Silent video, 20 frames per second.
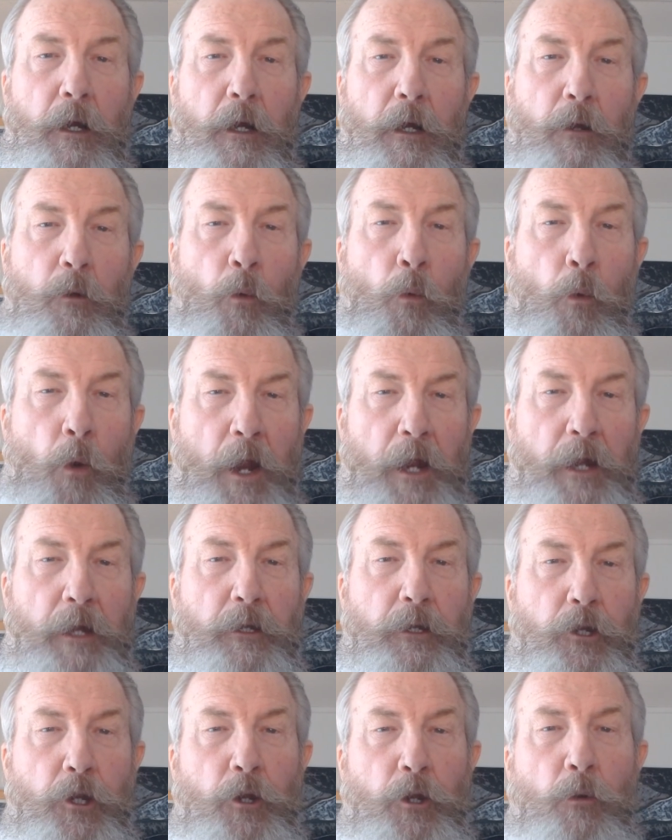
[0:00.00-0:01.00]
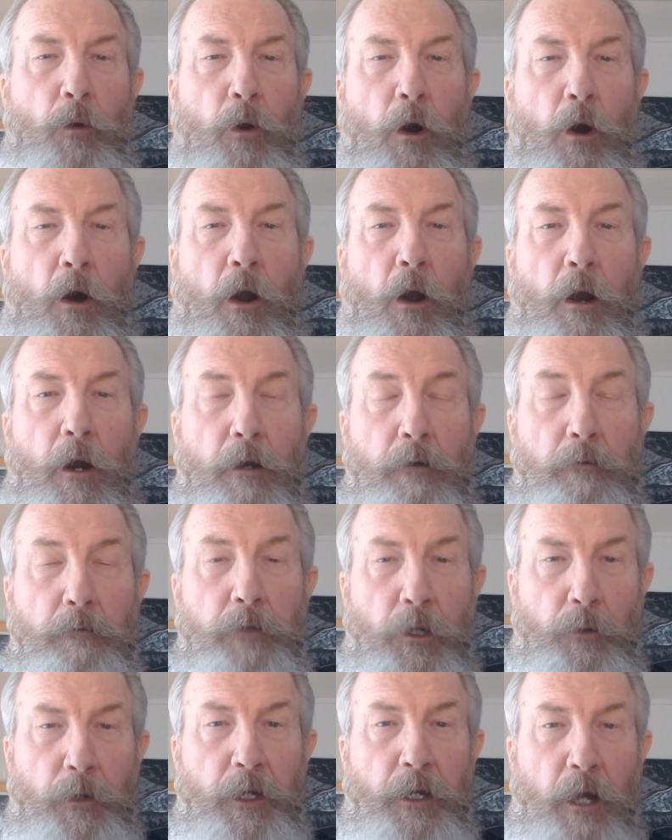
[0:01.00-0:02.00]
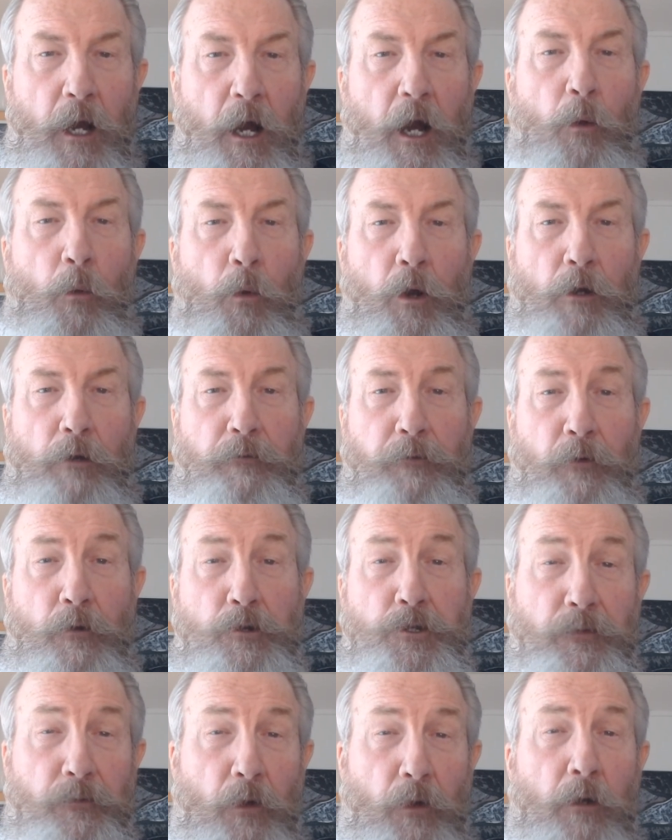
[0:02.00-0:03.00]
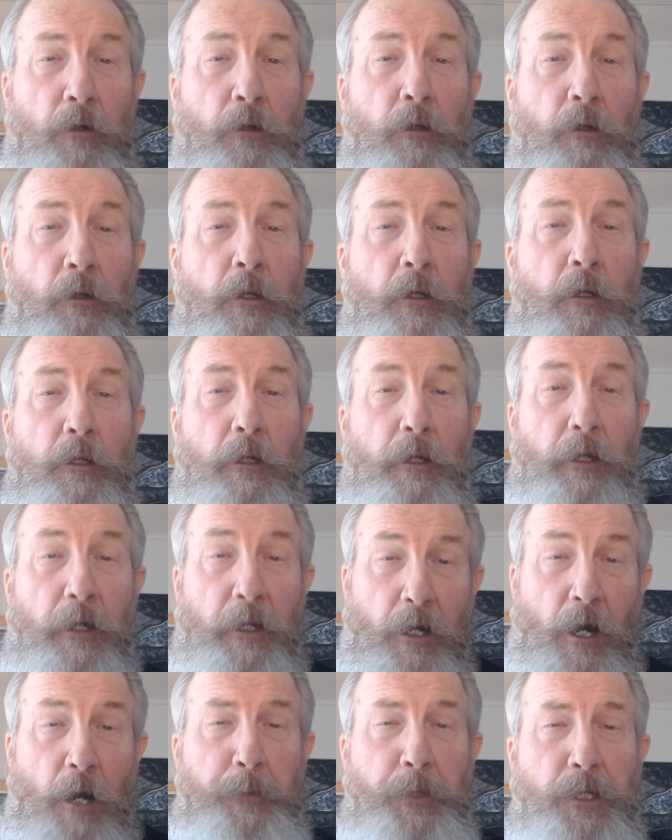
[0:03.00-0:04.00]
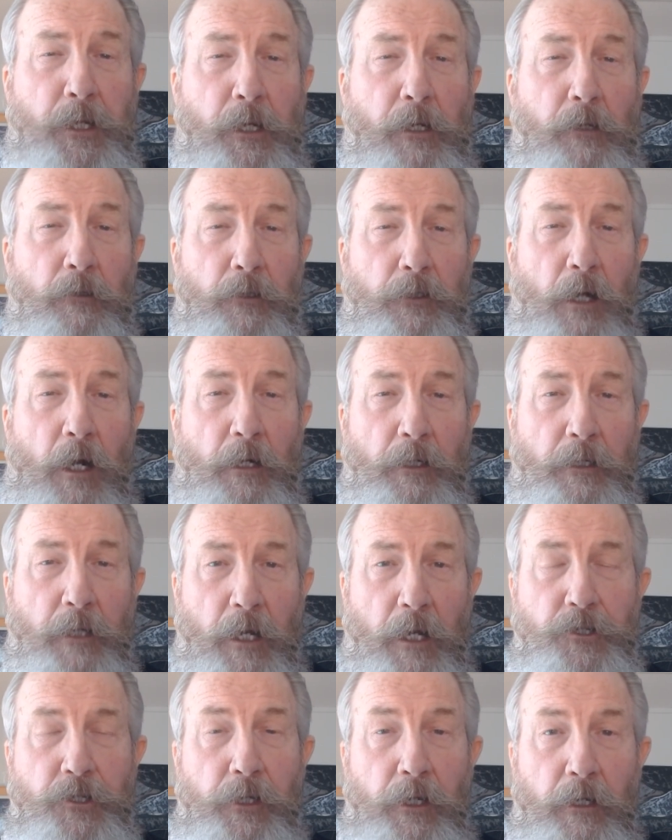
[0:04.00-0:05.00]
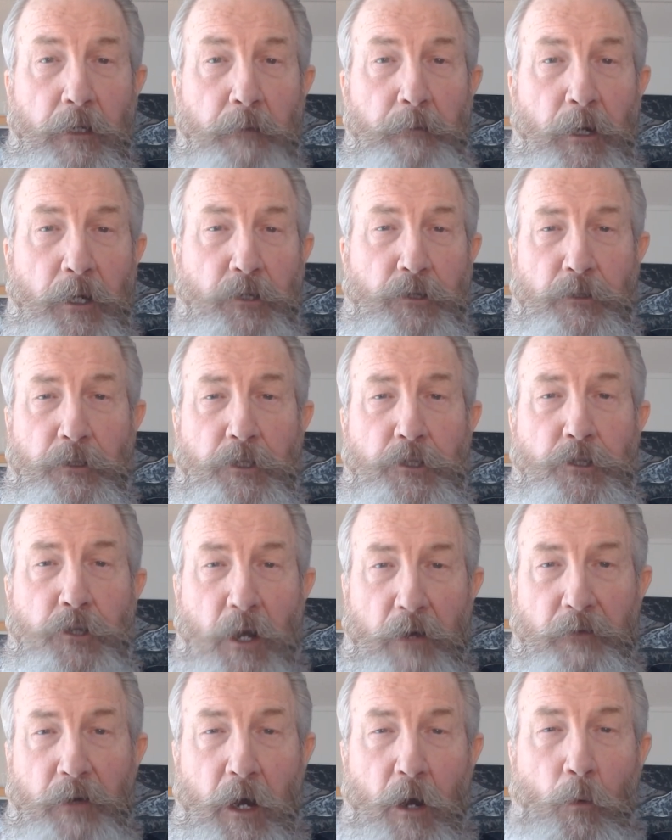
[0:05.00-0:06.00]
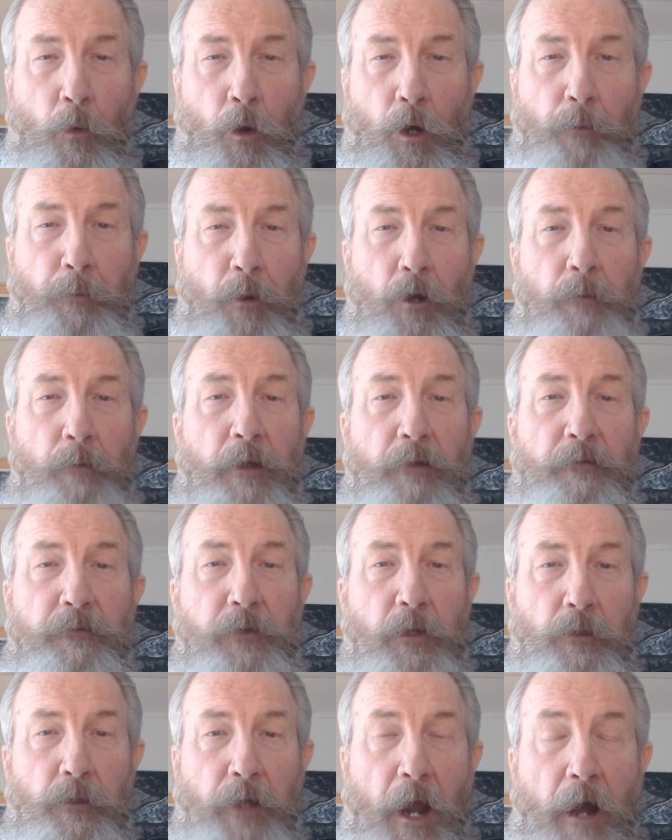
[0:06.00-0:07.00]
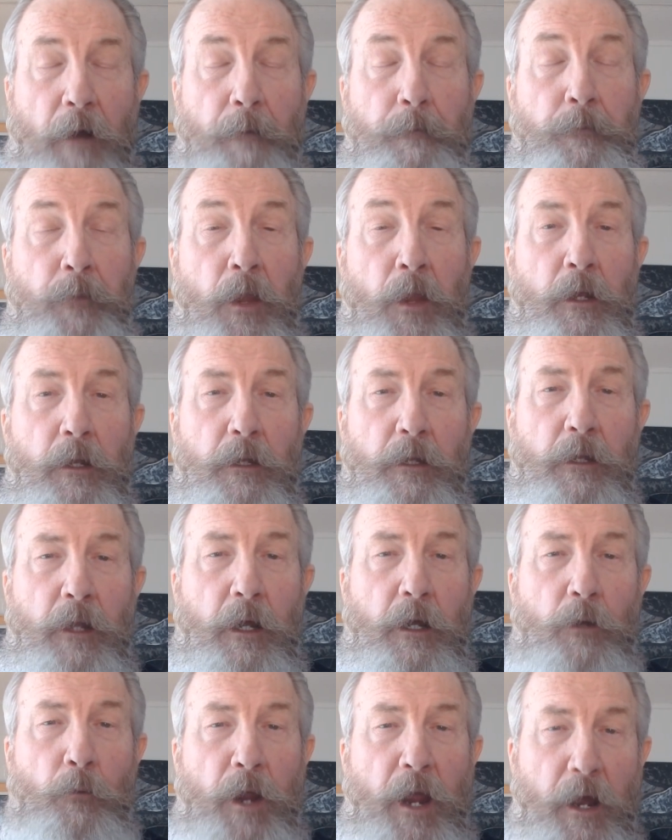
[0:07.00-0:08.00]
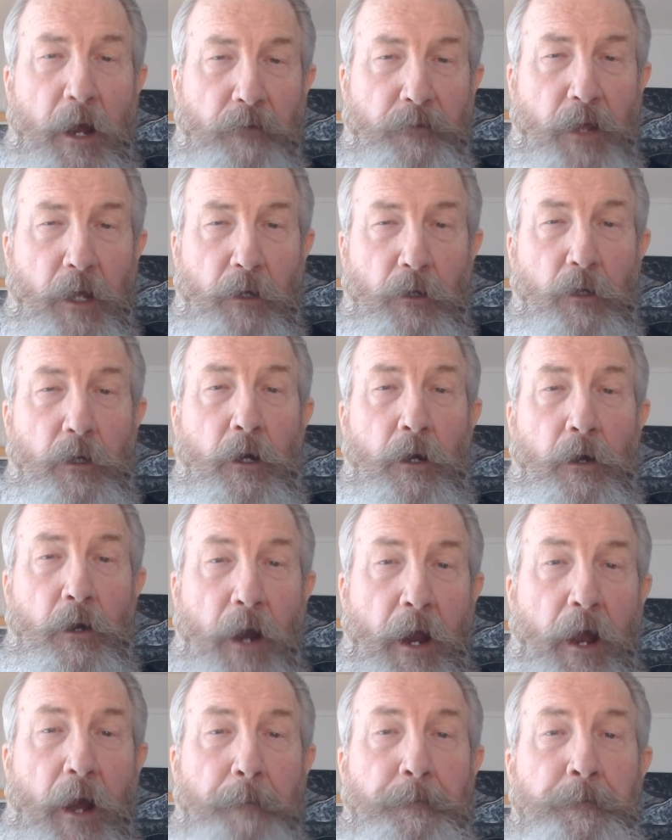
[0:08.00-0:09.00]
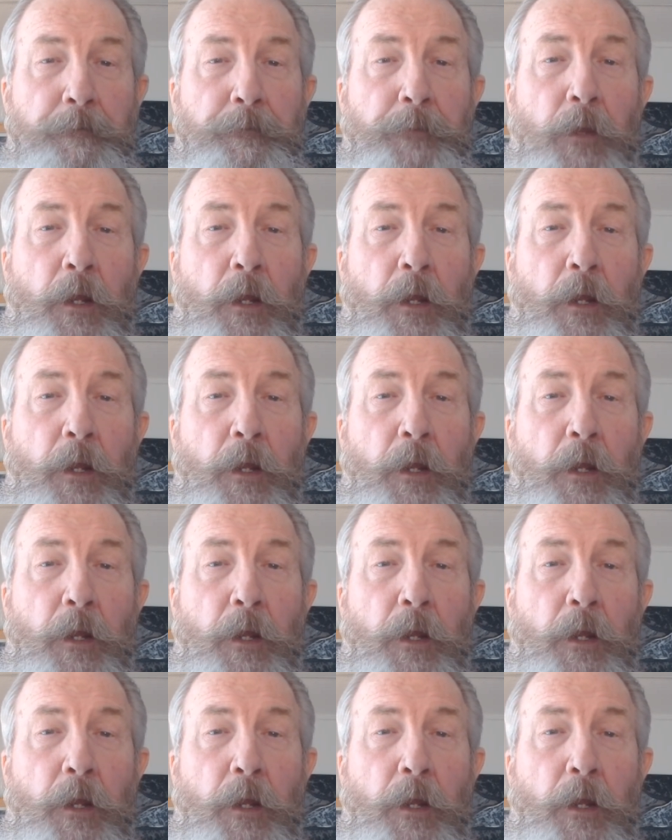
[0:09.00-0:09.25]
when you are doing hot work, first of all, in our particular context, you need to make sure that you have a hot work permit filled out. We have that on our app.